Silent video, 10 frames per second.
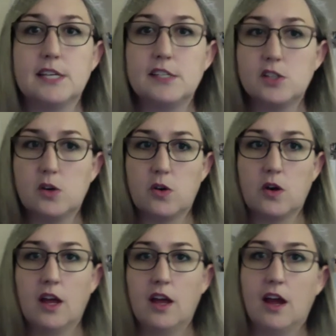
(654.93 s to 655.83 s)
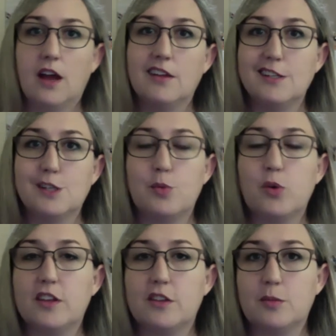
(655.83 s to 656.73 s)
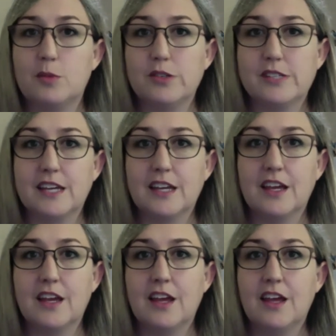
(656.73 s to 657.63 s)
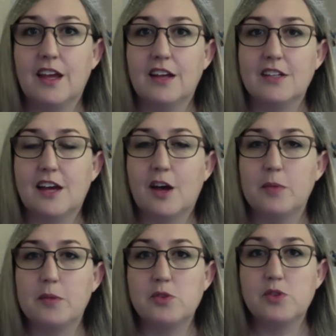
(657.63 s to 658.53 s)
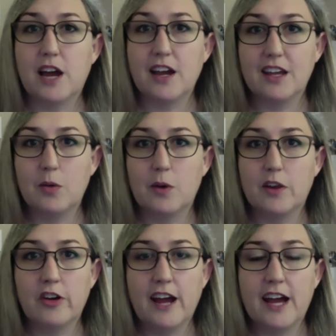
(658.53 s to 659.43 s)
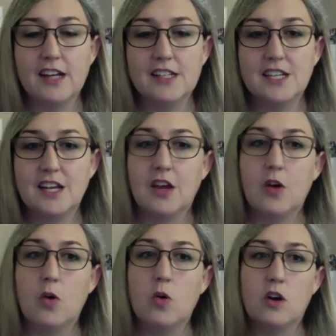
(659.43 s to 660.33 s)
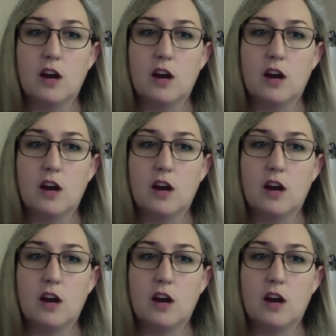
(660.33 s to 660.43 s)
And so I laser point their music to help them track where they're at, or I